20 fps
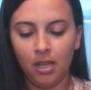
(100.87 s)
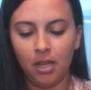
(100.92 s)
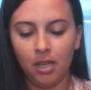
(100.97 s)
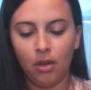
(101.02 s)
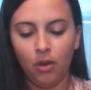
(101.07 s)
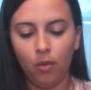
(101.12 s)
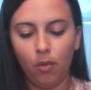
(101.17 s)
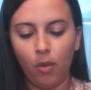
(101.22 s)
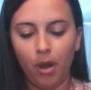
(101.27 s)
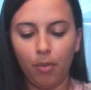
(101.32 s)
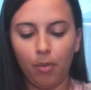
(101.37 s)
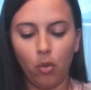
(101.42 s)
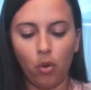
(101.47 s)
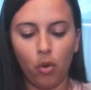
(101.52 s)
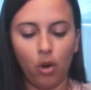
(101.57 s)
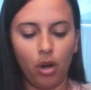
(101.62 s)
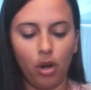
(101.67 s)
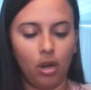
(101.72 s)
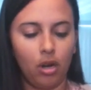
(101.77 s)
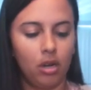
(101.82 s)
One
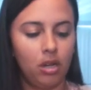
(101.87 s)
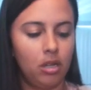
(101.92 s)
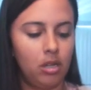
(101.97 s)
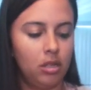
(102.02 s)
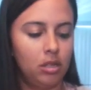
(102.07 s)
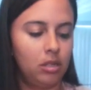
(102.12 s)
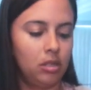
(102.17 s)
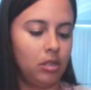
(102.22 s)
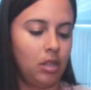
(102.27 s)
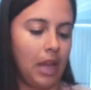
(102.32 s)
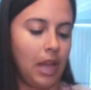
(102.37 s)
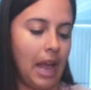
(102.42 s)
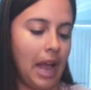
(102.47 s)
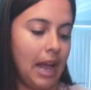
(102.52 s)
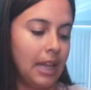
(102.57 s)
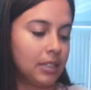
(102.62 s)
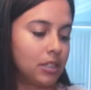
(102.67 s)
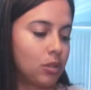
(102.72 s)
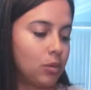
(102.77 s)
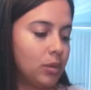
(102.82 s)
more.
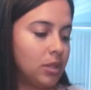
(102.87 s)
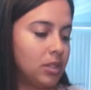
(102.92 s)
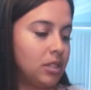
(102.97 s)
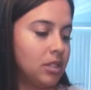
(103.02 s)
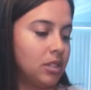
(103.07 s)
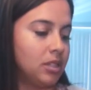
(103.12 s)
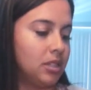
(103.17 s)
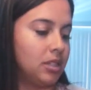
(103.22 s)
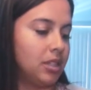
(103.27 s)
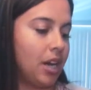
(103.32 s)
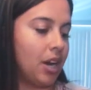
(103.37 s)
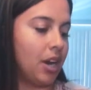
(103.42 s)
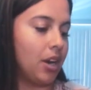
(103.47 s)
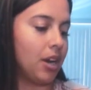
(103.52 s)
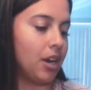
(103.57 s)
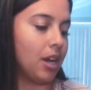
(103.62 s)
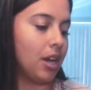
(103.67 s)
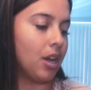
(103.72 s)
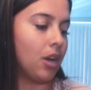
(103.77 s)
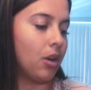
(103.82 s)
Ask with
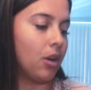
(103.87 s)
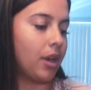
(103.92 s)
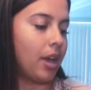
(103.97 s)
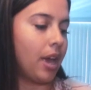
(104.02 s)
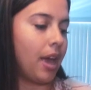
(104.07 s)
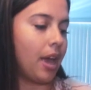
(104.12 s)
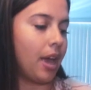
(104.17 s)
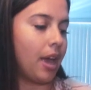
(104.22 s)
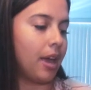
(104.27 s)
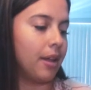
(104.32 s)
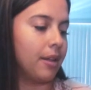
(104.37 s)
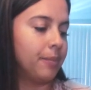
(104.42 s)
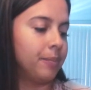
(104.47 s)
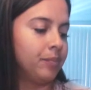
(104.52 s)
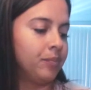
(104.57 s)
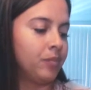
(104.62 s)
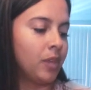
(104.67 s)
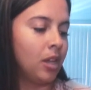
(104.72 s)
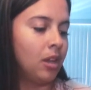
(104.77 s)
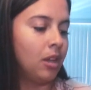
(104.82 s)
sincerity. Okay.
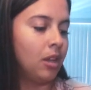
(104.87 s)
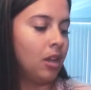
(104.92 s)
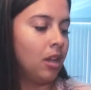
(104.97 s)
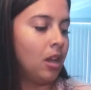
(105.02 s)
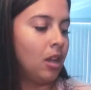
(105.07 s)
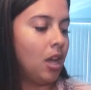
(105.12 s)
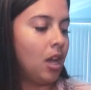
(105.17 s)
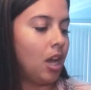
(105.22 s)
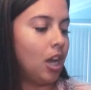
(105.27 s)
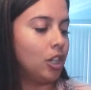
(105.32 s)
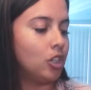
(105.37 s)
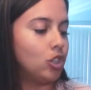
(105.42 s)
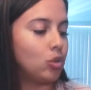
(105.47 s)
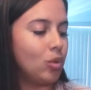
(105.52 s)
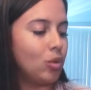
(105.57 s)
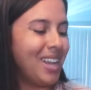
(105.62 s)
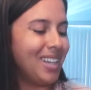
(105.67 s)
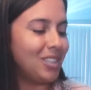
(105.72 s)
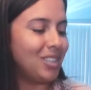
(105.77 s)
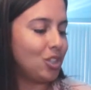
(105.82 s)

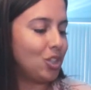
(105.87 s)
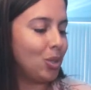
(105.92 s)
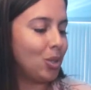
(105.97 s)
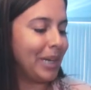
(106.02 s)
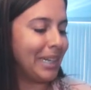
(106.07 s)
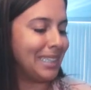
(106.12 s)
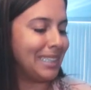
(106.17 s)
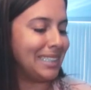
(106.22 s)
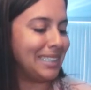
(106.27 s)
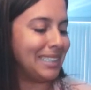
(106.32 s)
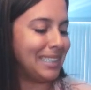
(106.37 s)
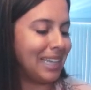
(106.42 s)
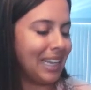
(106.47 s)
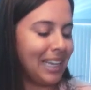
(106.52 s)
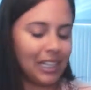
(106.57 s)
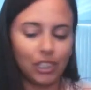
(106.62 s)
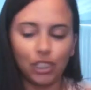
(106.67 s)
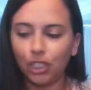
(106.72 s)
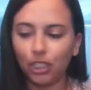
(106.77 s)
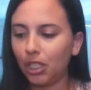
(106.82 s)
Address your
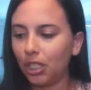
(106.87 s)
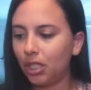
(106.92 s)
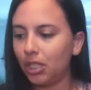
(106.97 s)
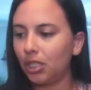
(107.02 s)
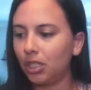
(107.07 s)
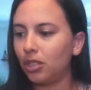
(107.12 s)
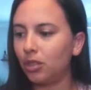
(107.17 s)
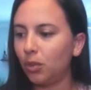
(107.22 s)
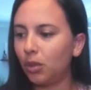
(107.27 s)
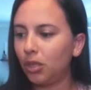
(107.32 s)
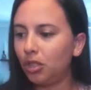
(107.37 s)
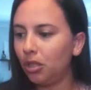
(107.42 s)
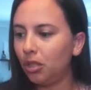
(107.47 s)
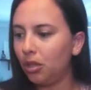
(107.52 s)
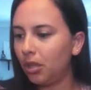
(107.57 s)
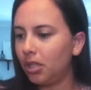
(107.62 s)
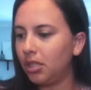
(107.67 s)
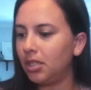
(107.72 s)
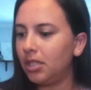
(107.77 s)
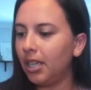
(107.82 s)
addictions. What you
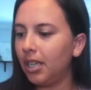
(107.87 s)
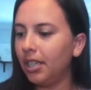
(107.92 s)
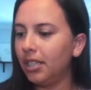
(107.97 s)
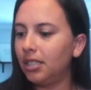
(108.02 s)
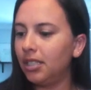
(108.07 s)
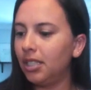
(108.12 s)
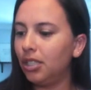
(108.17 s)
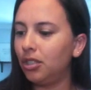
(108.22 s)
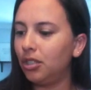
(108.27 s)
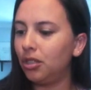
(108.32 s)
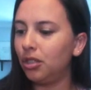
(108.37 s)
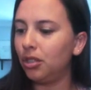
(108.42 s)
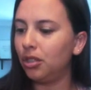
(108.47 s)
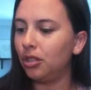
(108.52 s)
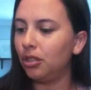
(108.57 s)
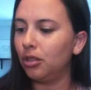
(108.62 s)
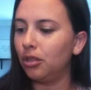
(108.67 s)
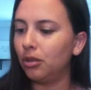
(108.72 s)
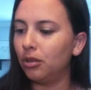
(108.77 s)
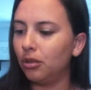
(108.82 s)
addicted
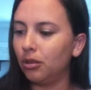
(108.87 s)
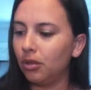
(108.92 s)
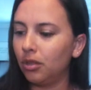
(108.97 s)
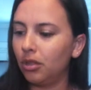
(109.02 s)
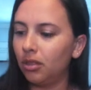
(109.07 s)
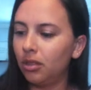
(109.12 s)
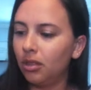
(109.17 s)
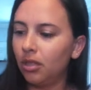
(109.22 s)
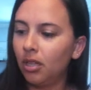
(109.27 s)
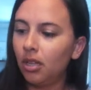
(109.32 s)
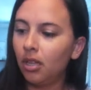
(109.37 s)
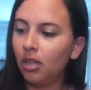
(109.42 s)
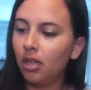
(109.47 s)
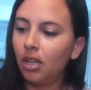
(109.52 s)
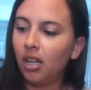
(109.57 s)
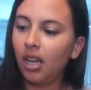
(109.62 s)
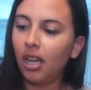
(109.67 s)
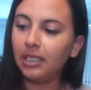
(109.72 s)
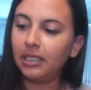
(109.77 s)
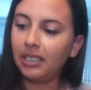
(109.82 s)
to?
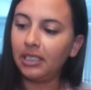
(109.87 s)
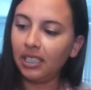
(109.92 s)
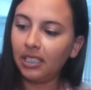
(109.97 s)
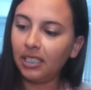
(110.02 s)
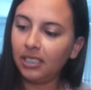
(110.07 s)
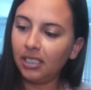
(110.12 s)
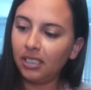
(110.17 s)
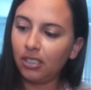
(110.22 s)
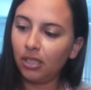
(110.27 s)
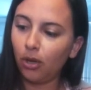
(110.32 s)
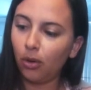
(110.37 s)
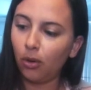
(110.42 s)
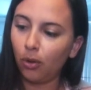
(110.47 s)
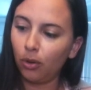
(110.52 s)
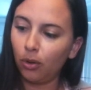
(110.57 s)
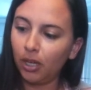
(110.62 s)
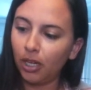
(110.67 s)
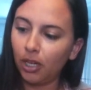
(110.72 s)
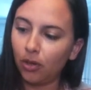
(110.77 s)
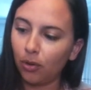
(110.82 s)
Addicted to
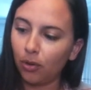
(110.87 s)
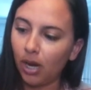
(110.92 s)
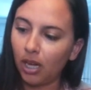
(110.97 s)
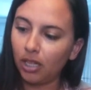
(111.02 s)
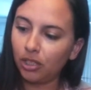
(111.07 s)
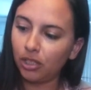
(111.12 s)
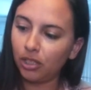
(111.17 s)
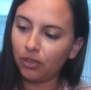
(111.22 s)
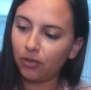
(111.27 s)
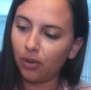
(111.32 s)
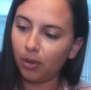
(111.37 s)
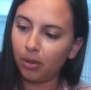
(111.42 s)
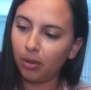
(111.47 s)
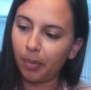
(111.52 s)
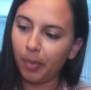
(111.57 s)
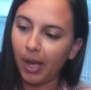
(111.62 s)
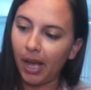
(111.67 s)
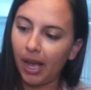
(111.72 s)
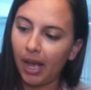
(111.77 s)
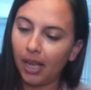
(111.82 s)
holding grudges from the
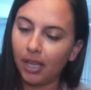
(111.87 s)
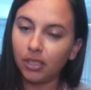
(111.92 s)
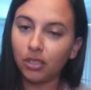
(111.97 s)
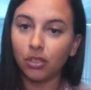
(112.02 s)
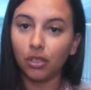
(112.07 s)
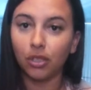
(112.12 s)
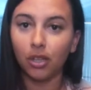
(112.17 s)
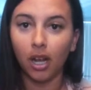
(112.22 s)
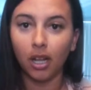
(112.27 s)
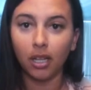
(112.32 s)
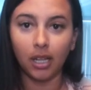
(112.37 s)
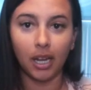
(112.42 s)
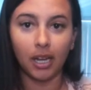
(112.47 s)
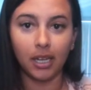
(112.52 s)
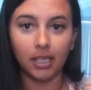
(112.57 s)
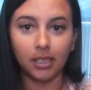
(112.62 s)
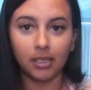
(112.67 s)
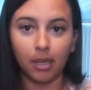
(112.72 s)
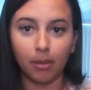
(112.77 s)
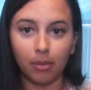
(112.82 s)
past or not
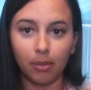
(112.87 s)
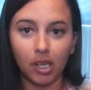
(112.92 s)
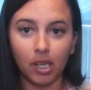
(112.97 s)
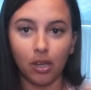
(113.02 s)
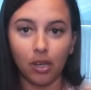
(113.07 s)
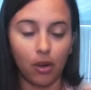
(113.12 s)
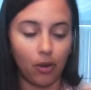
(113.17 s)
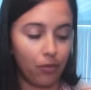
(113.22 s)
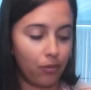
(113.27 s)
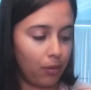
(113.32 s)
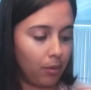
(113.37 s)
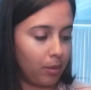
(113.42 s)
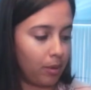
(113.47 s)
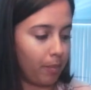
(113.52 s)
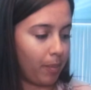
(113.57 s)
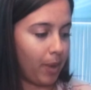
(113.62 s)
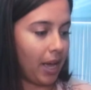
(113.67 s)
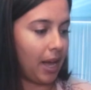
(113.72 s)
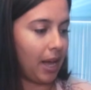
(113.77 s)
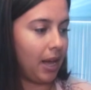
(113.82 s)
letting something go from the
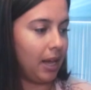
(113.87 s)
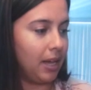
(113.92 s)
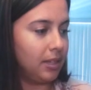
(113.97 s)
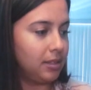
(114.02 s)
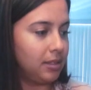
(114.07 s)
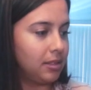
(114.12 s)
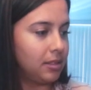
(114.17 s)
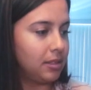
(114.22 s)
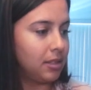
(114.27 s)
past?